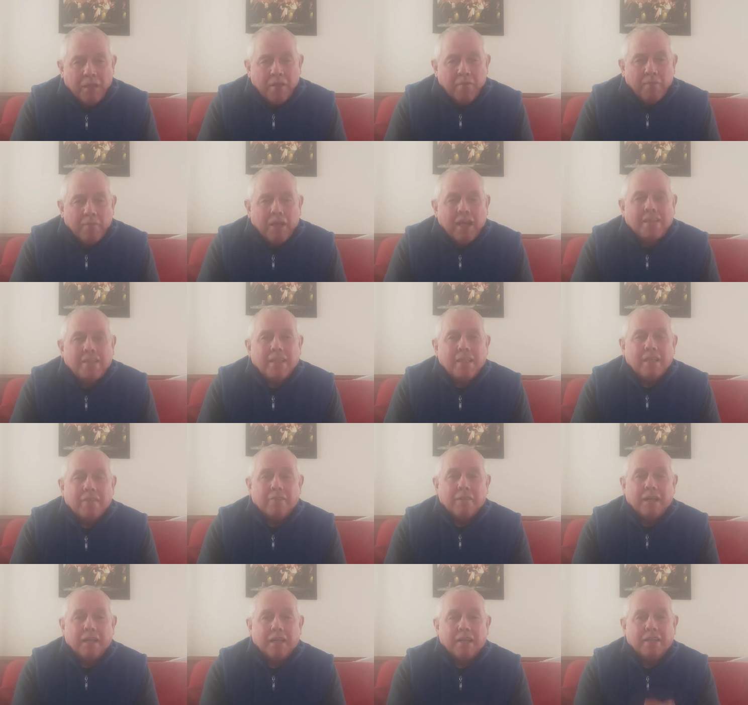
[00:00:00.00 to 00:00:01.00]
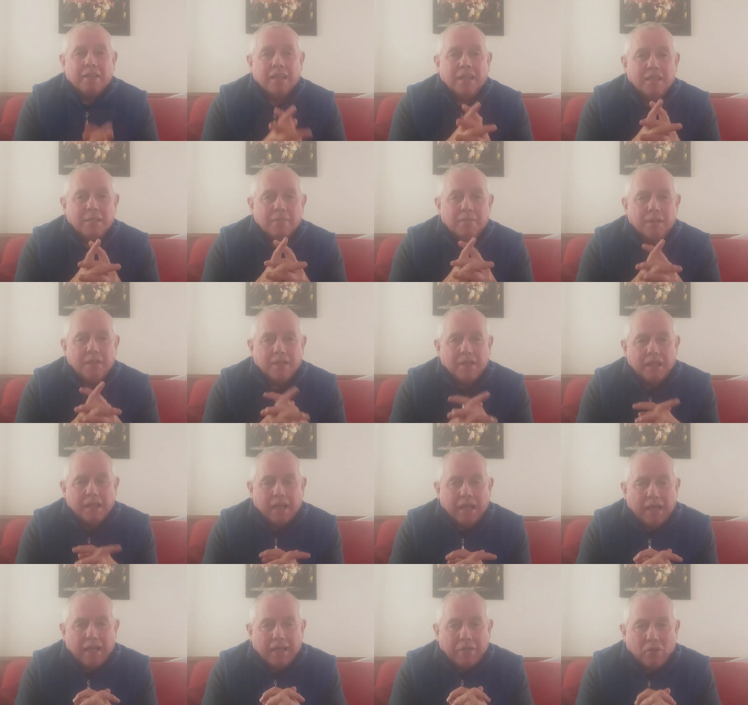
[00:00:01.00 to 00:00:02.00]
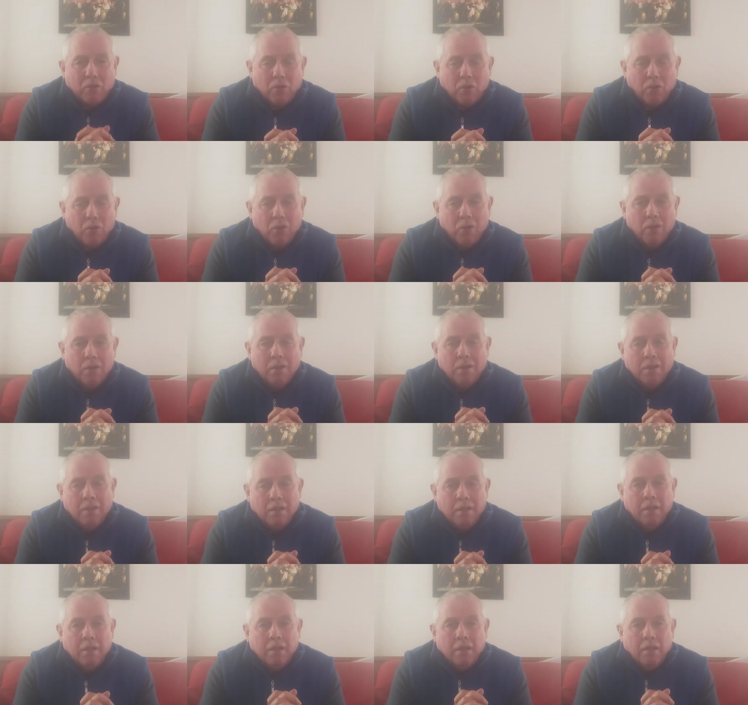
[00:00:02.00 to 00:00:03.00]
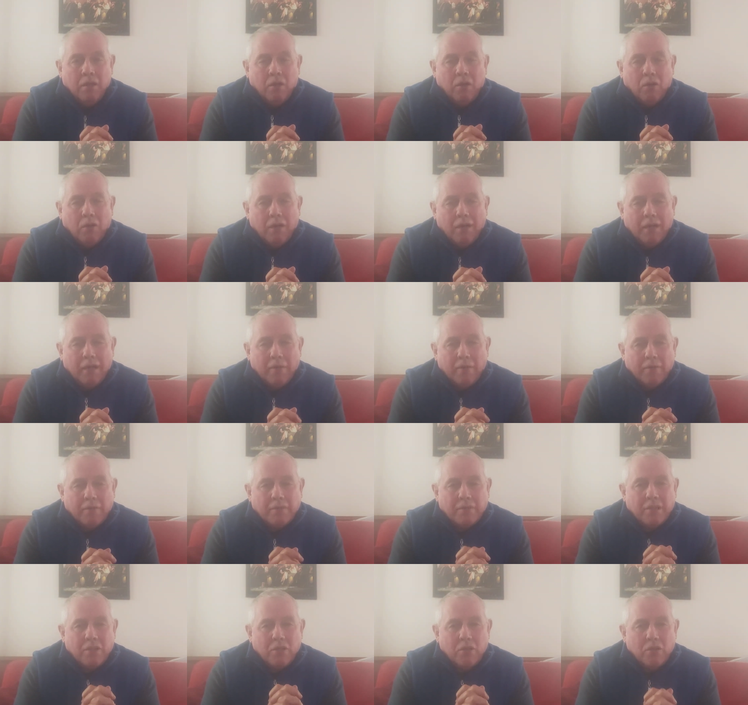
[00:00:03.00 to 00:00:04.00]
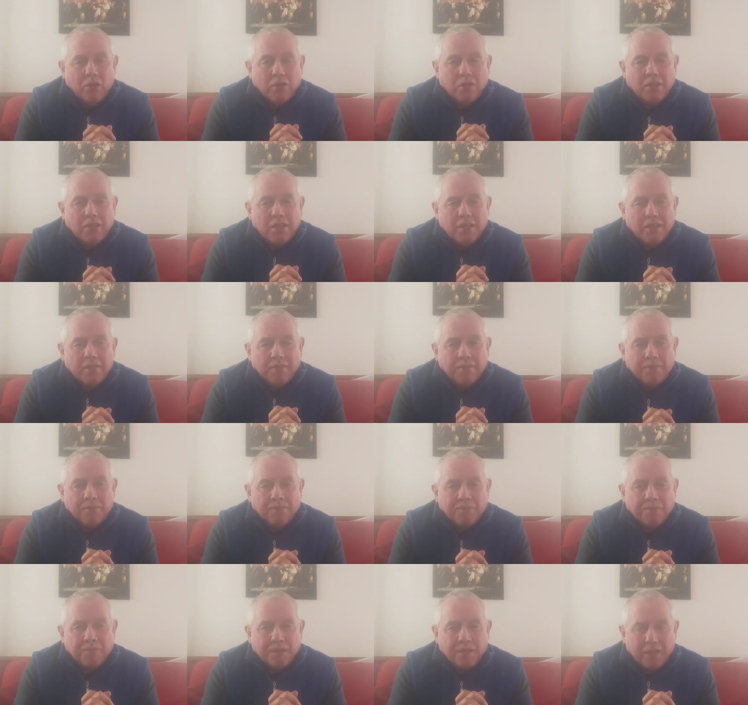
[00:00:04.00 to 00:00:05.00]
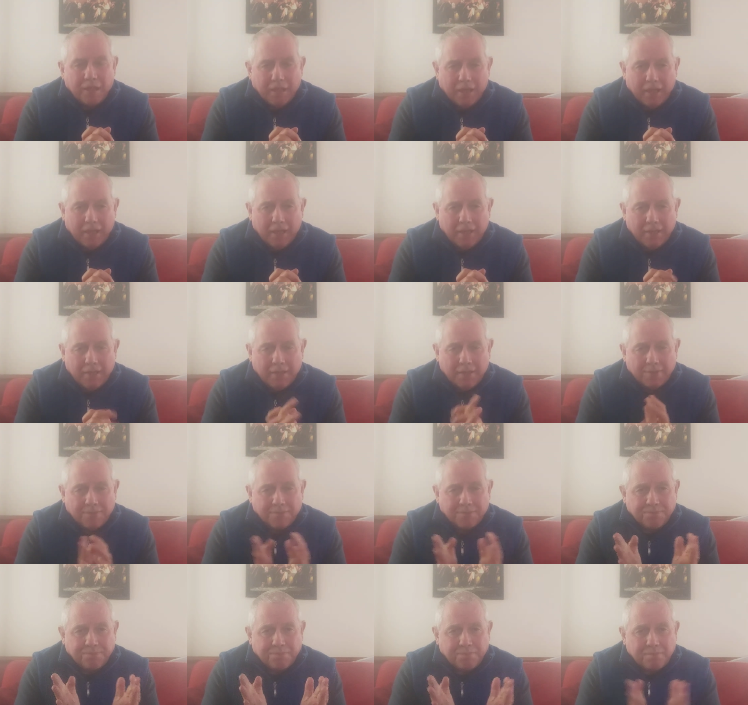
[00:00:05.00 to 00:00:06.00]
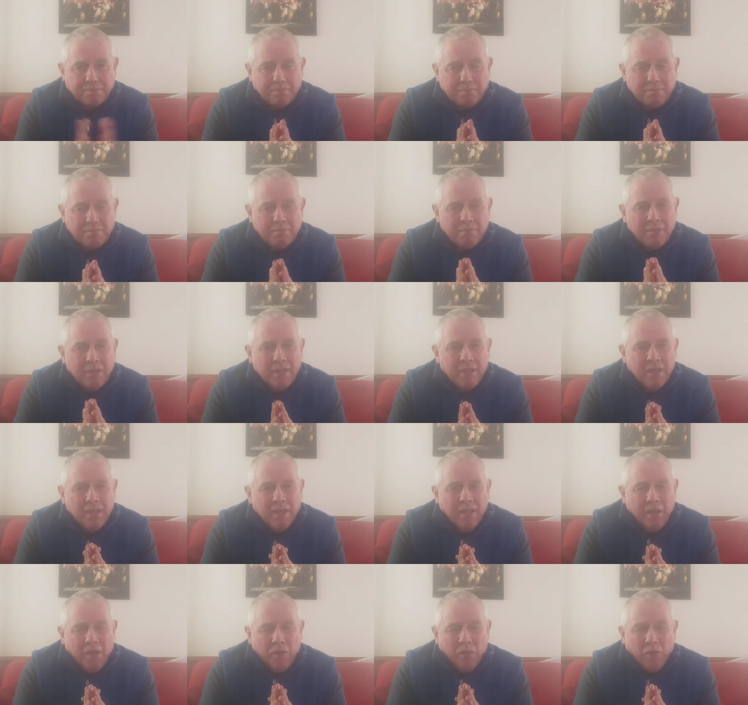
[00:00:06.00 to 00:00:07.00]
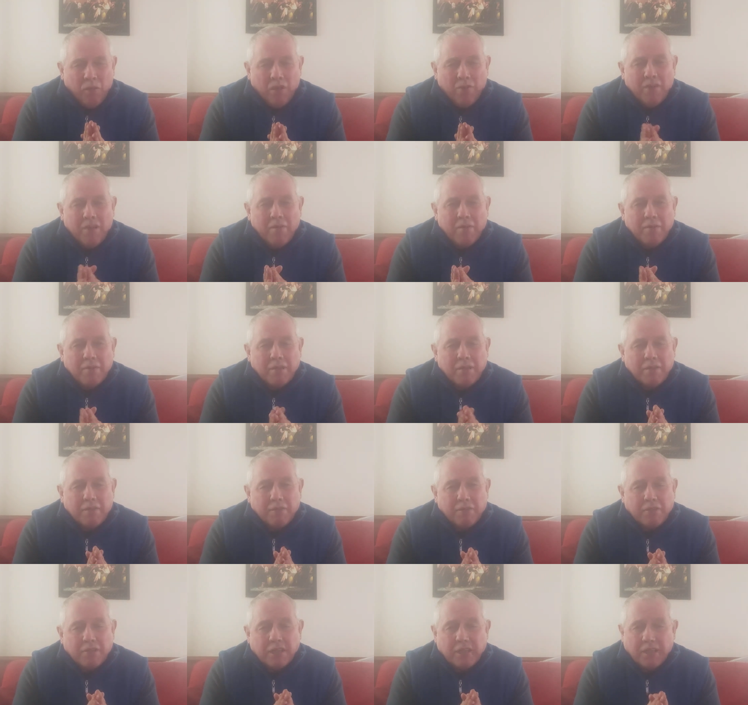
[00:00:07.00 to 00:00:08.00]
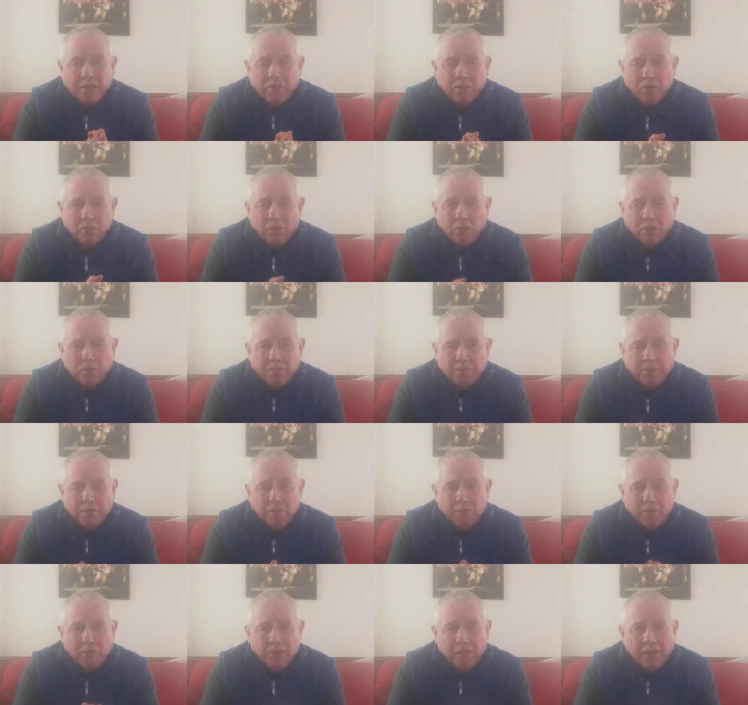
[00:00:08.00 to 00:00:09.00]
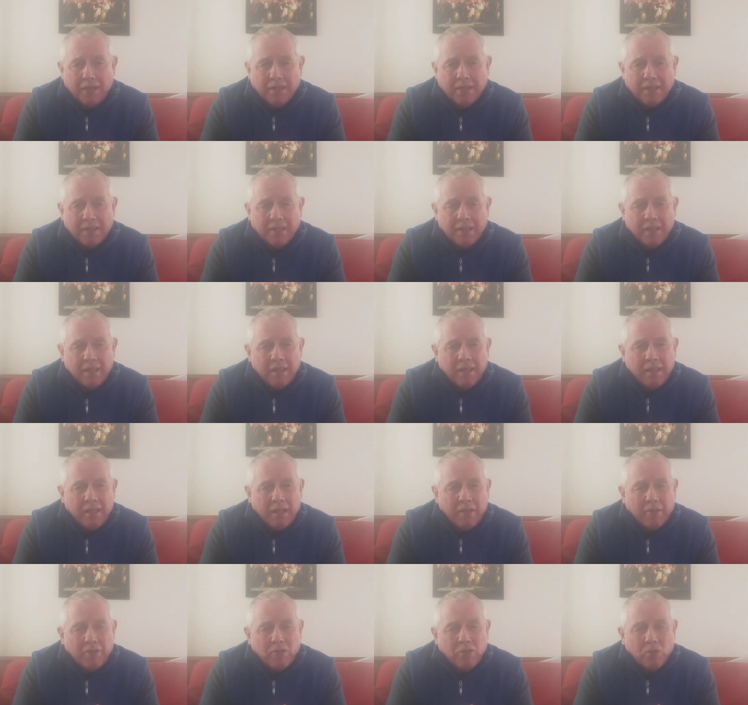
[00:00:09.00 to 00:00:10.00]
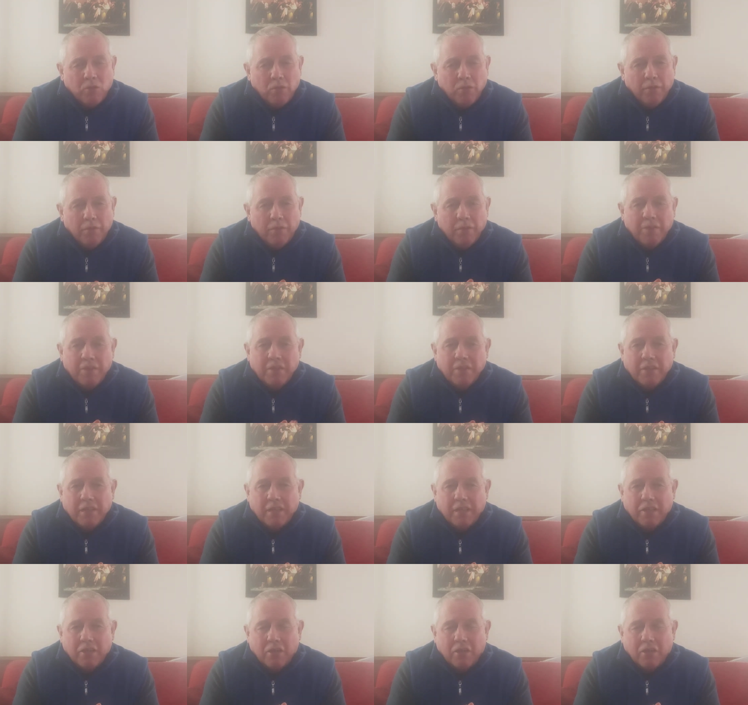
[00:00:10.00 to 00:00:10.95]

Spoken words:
but I didn't have any chest pain at all. All I had was the nausea, and whenever I was at a first aid course before that, I was told that whenever you're taking a